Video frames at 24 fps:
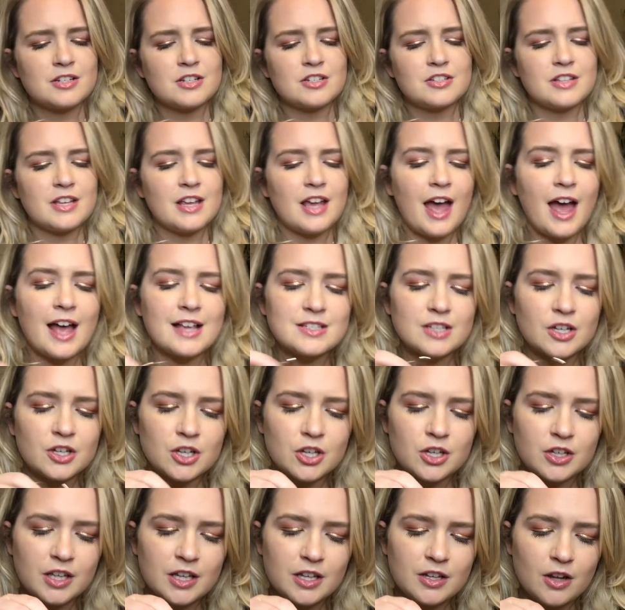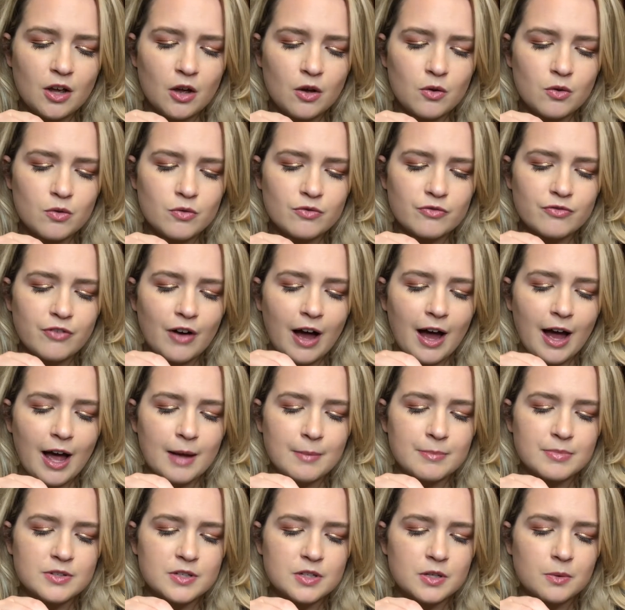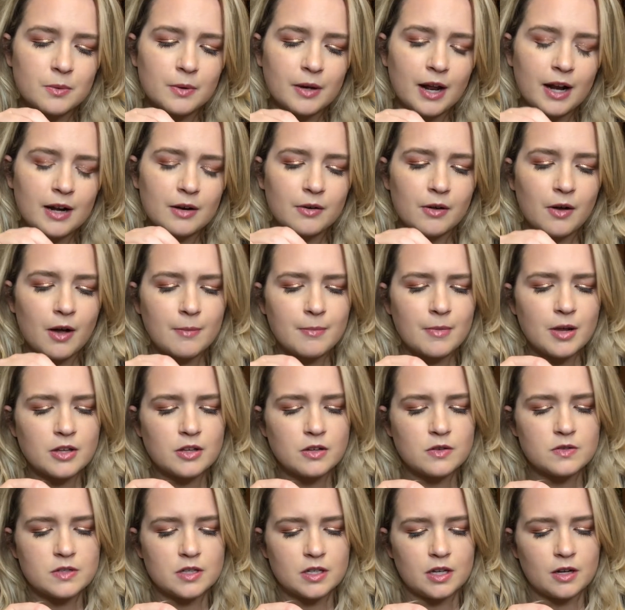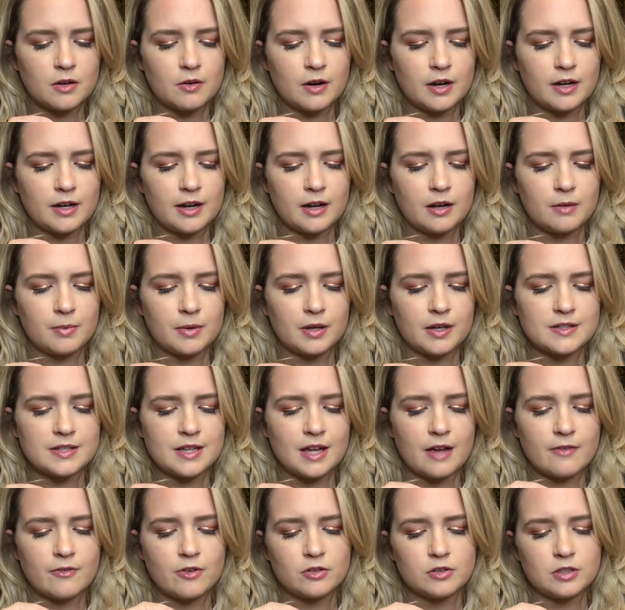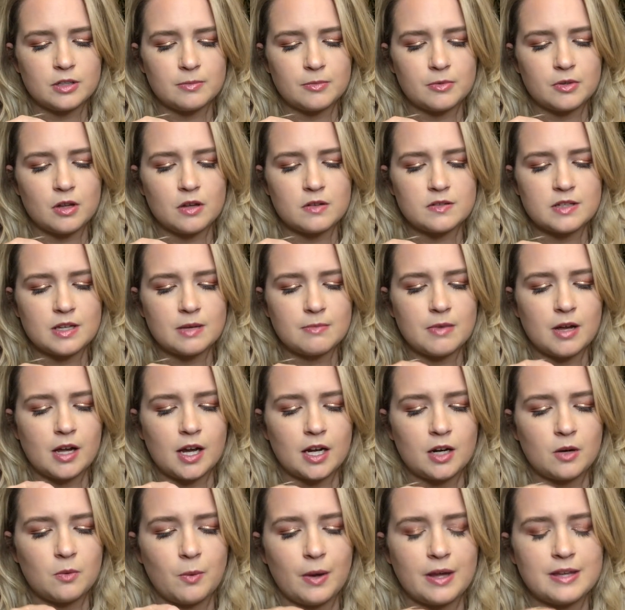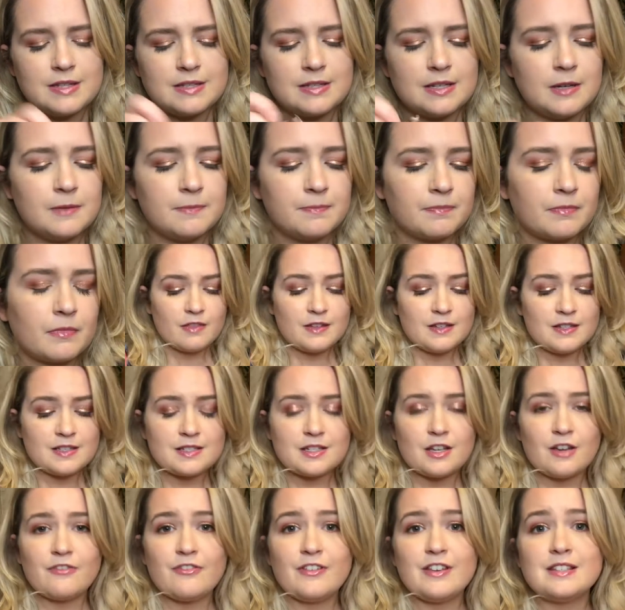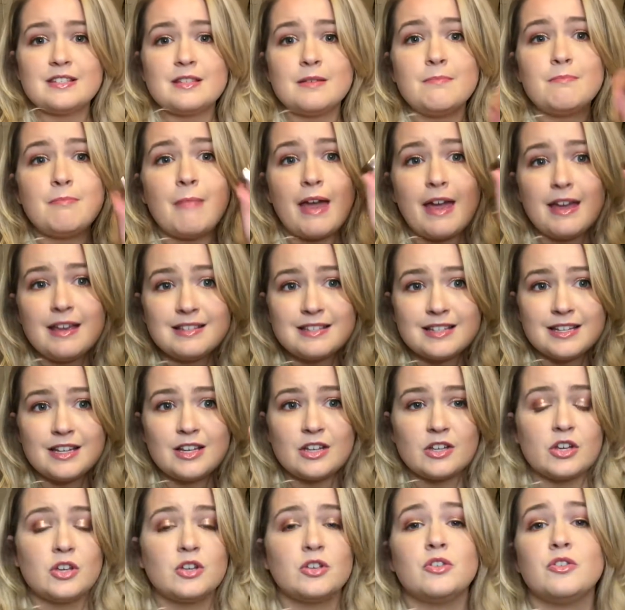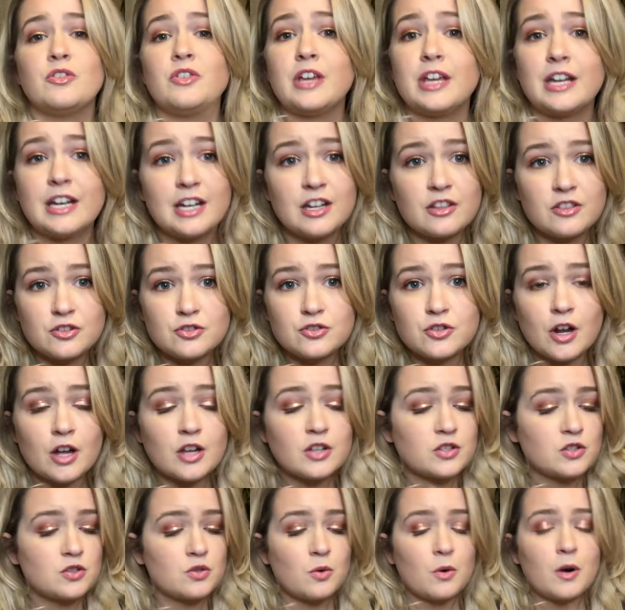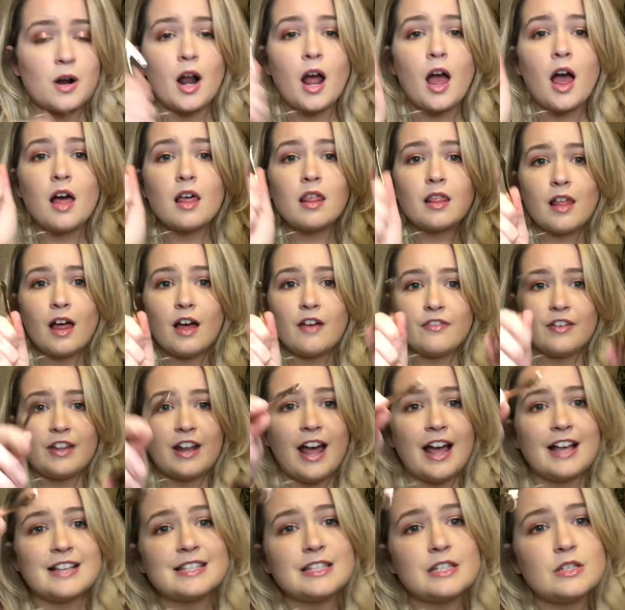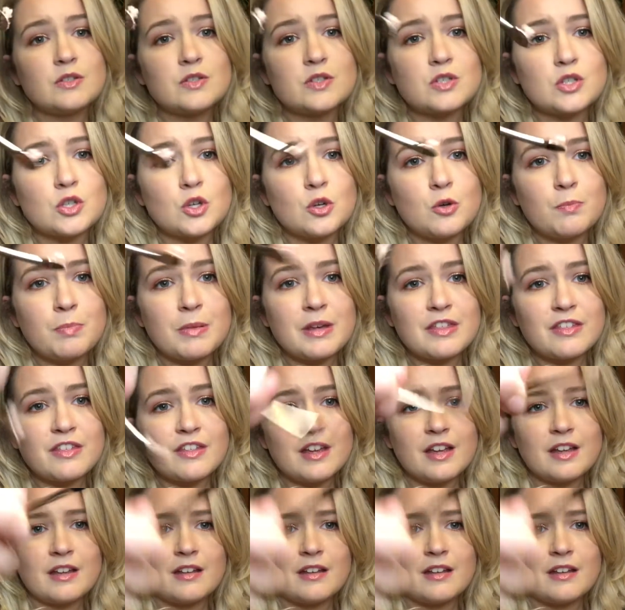It has a cookie dough vibe to it. I don't know. I'm not using it right now because I have on lip gloss. I'm not gonna waste it. This stuff is amazing. You can get it at the drugstore. Love it. Has a little scoopy thing.